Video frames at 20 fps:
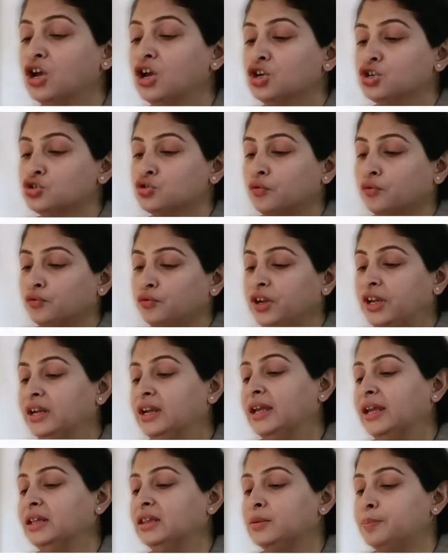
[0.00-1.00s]
So
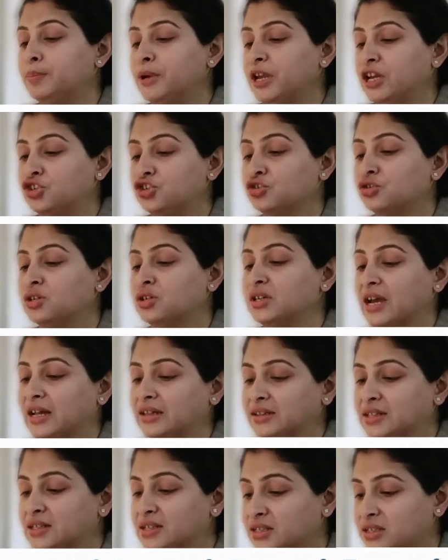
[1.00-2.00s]
feeding the patient
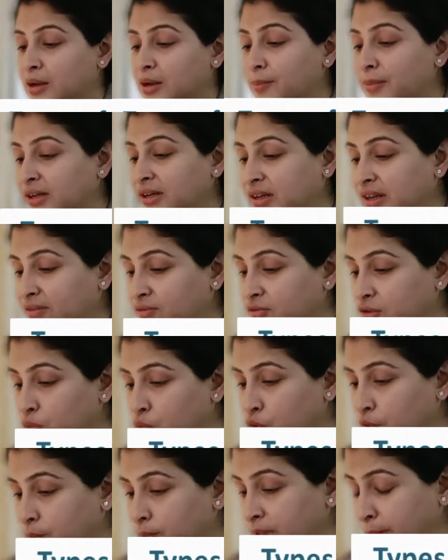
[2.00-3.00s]
at the stomach level
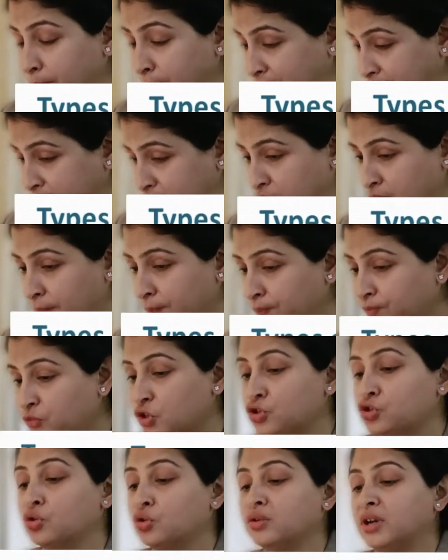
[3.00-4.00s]
would be better.
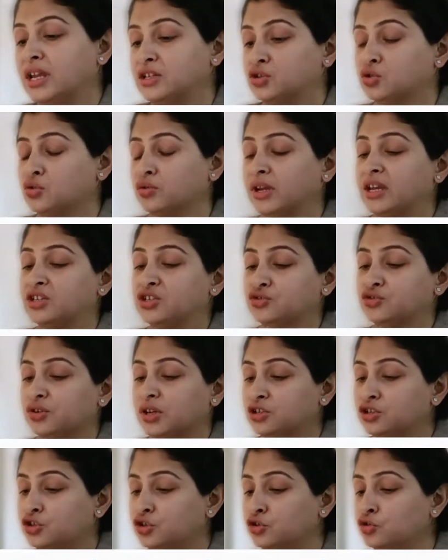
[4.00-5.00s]
So
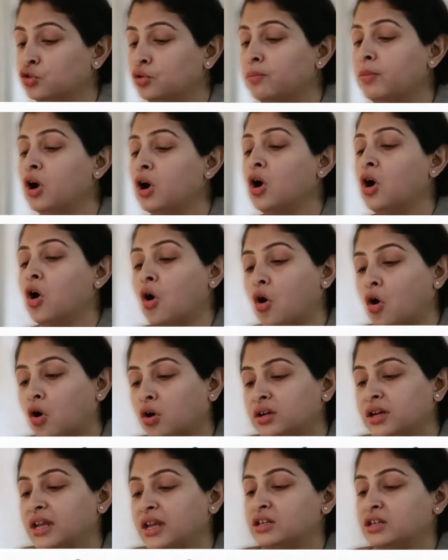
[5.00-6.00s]
nasogastric tube
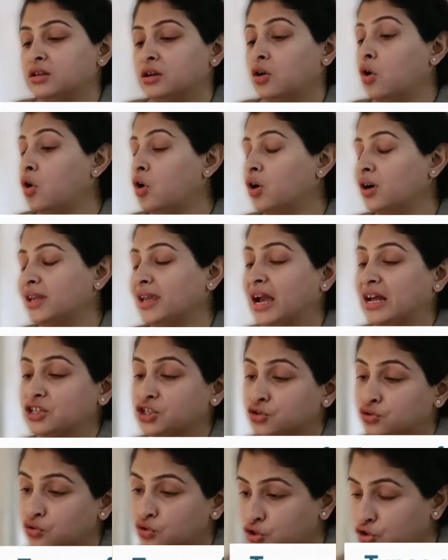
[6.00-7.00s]
or
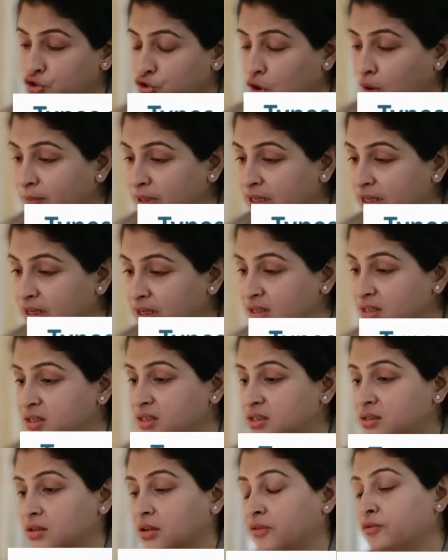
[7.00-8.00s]
gastrostomy
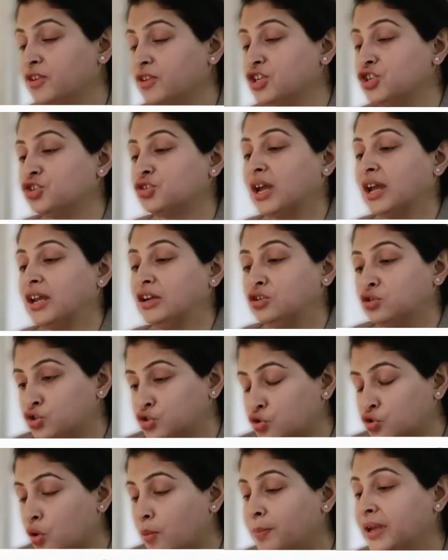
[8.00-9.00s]
is which
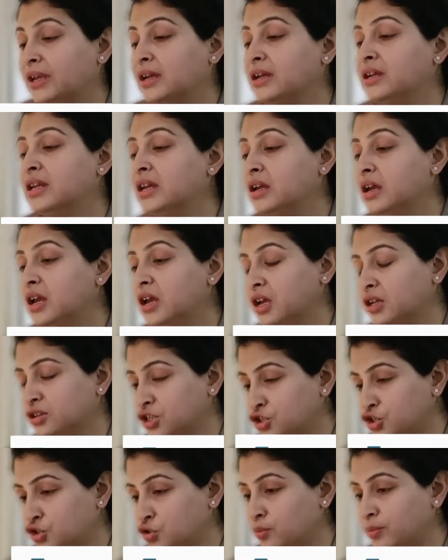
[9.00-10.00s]
endoscopically
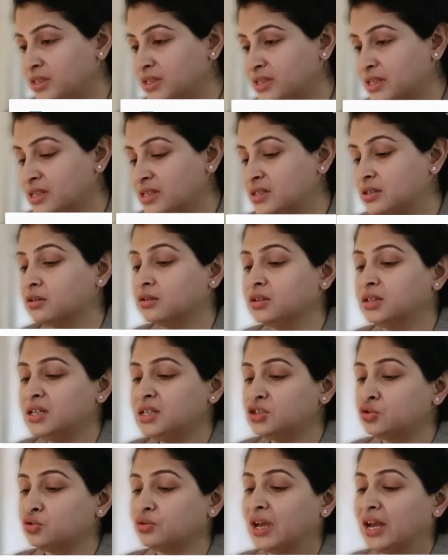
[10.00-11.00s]
the tube is inserted.
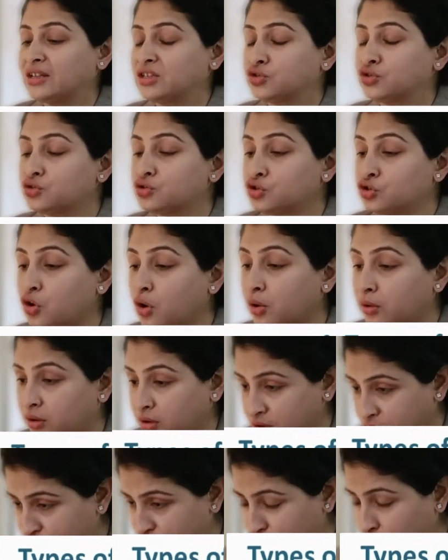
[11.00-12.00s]
So
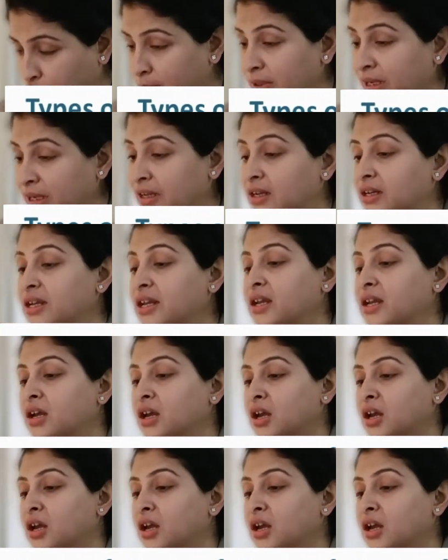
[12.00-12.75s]
gastrostomically